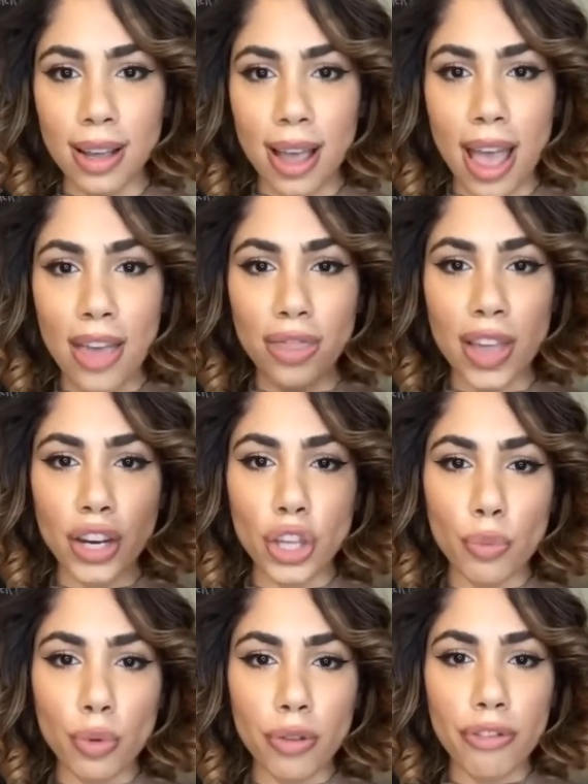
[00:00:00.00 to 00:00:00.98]
And then you
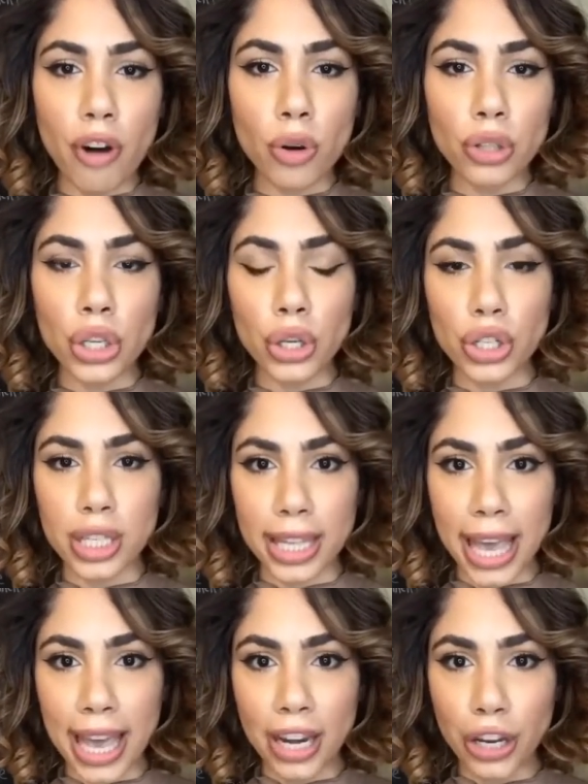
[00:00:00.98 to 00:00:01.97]
will focus on
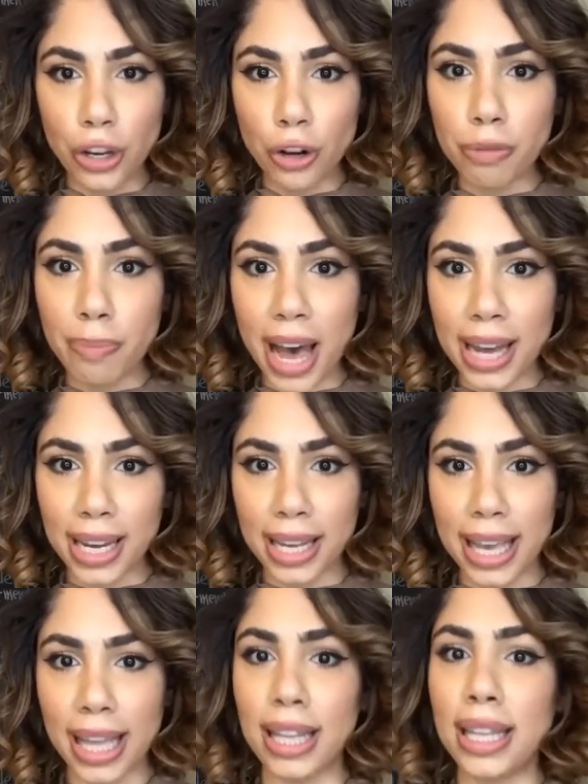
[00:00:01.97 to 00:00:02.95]
scanning your body
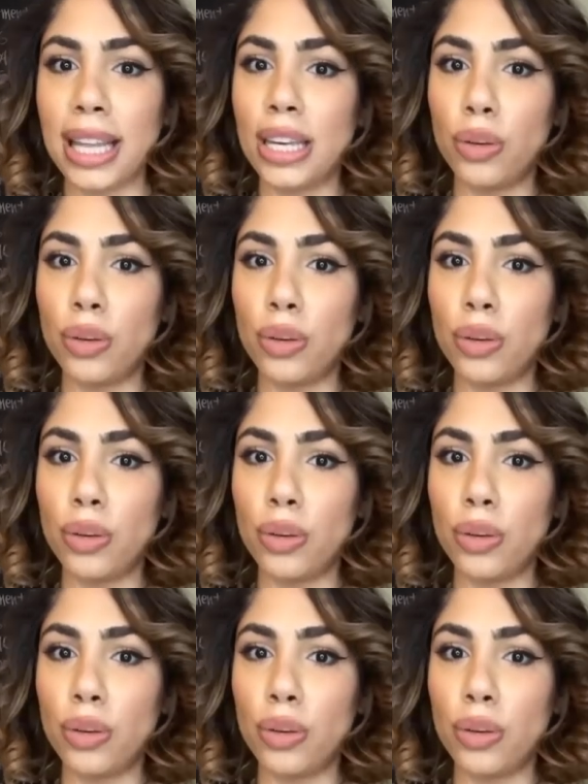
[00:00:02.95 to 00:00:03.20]
again like